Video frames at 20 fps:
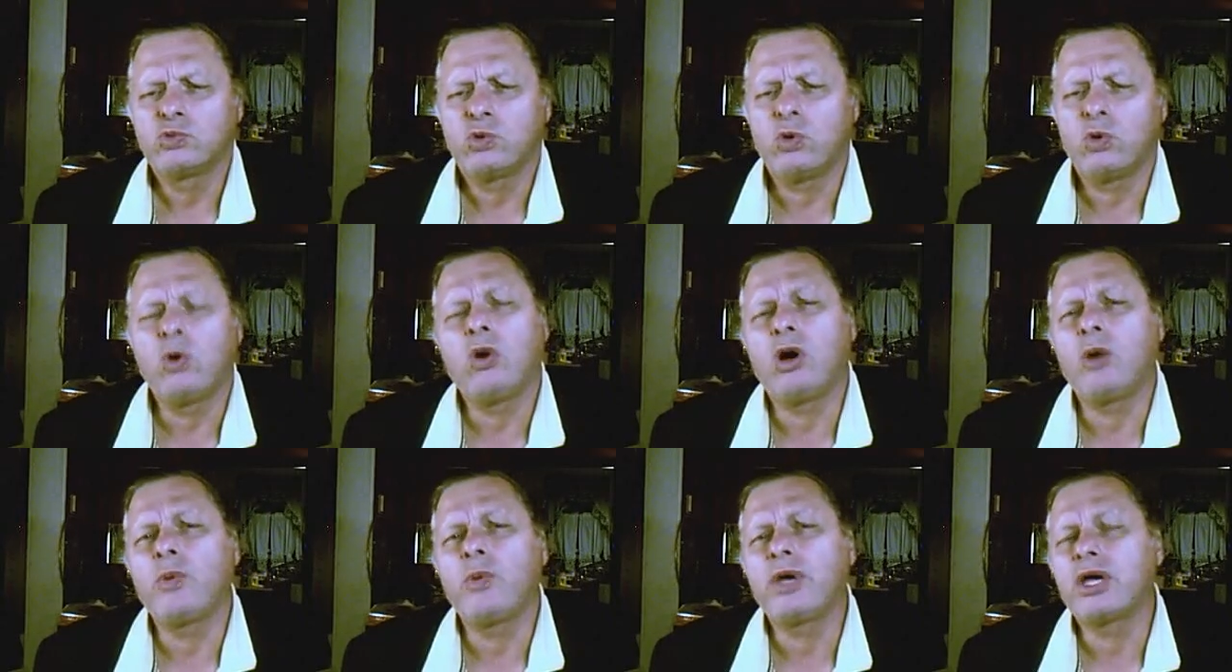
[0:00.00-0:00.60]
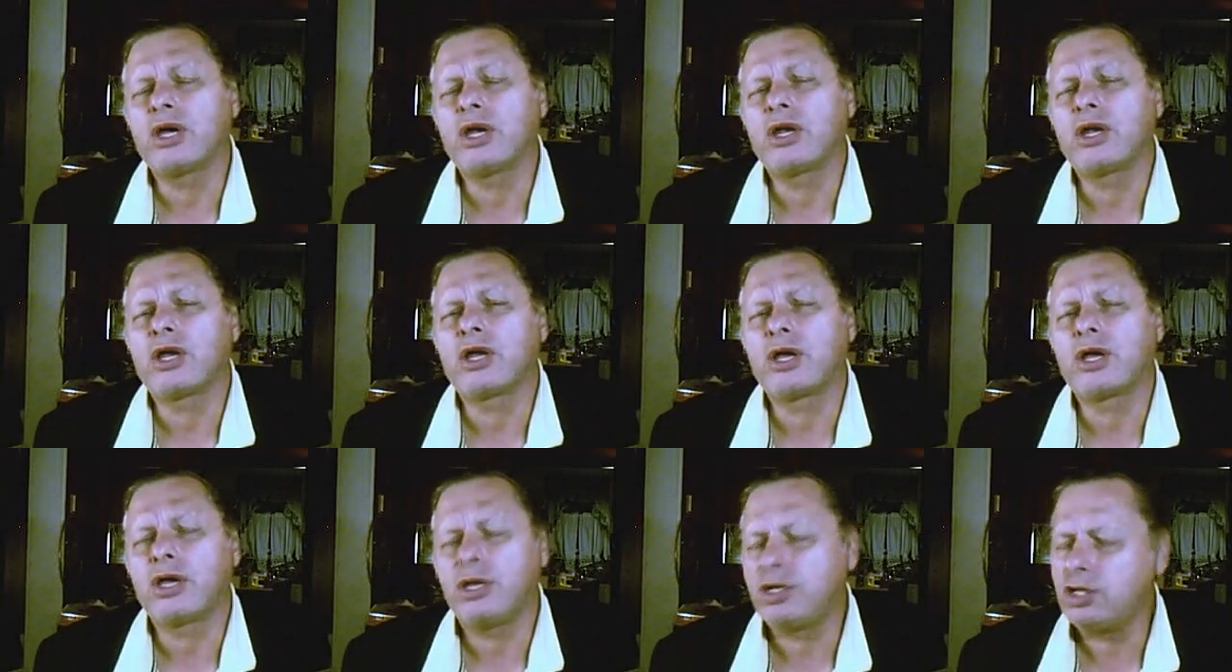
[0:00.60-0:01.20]
Or we're going to
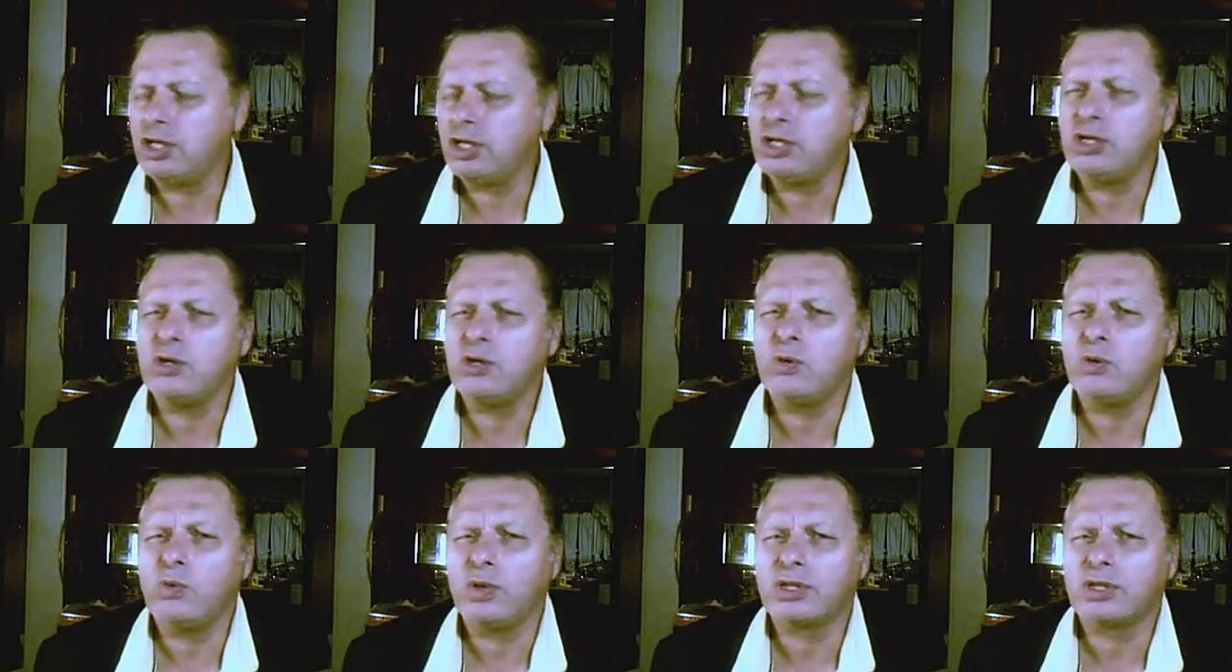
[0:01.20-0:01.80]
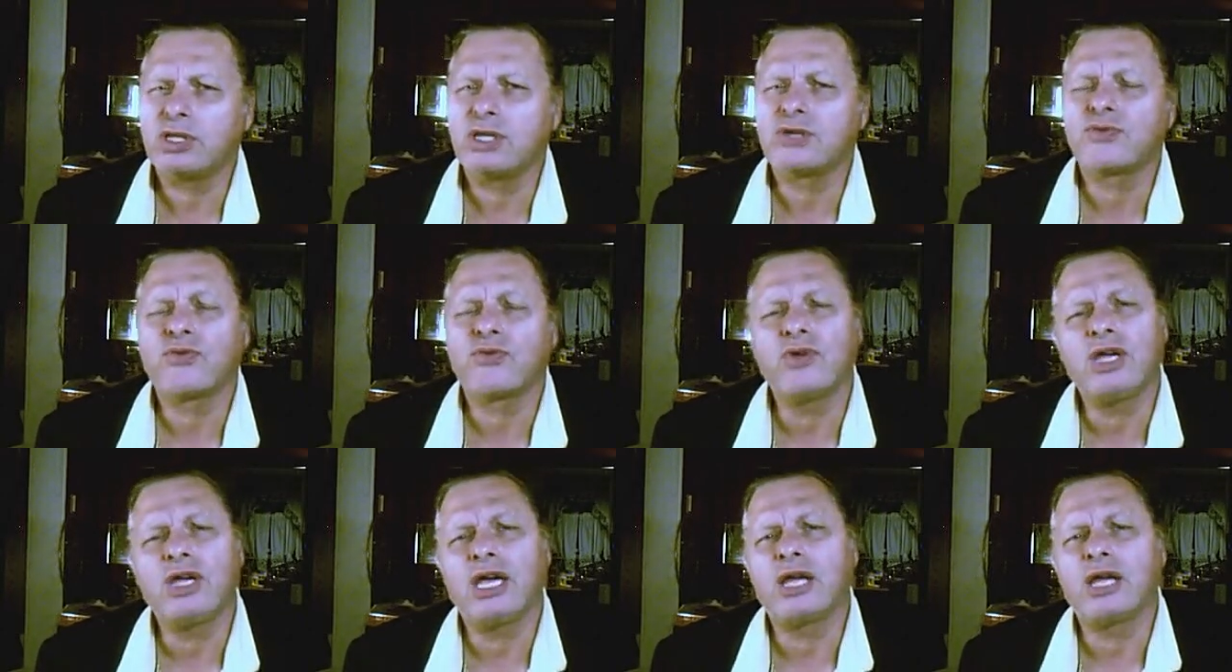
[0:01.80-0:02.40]
continue with this
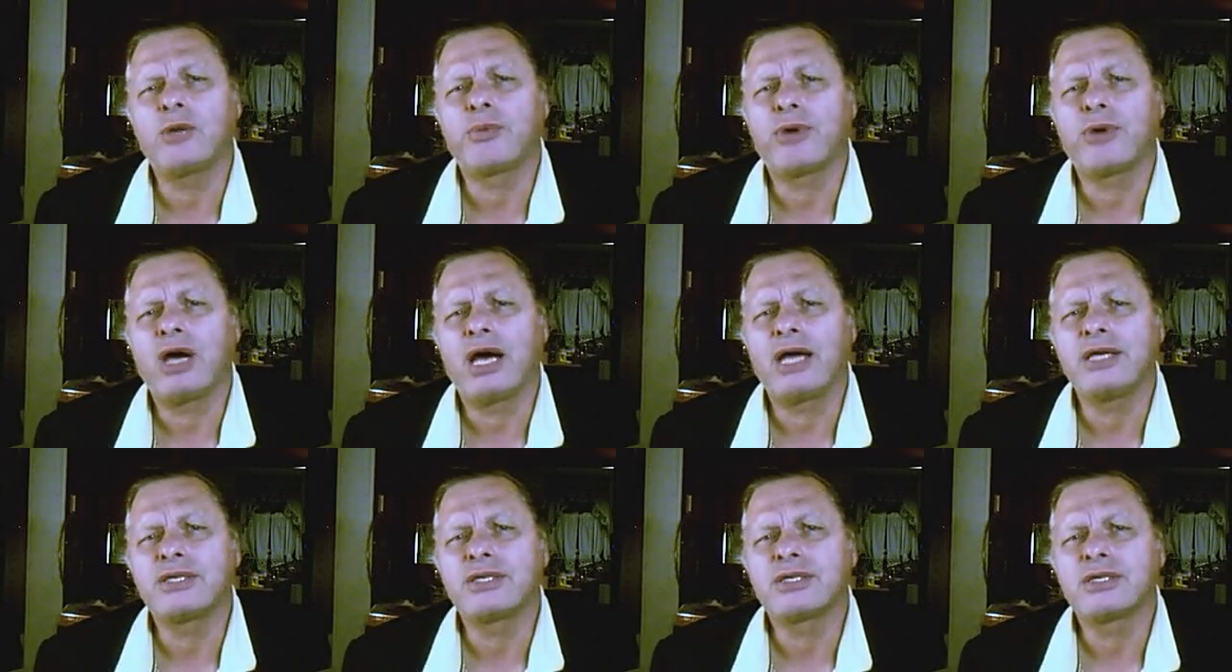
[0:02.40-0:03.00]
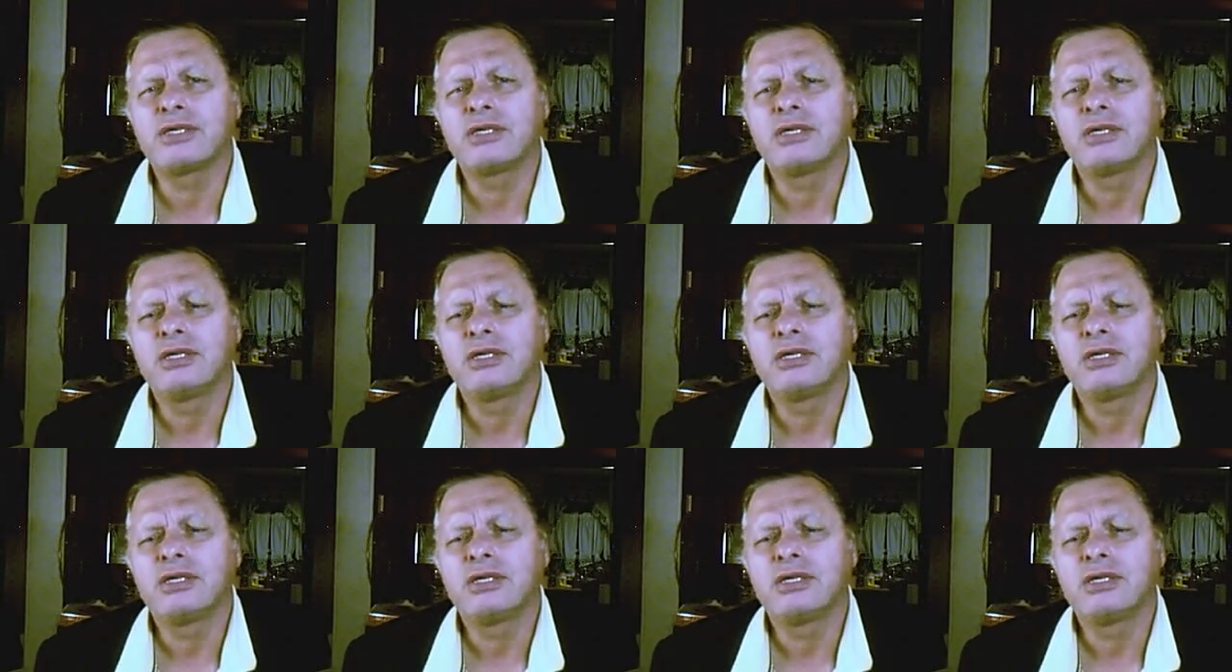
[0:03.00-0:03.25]
free enterprise,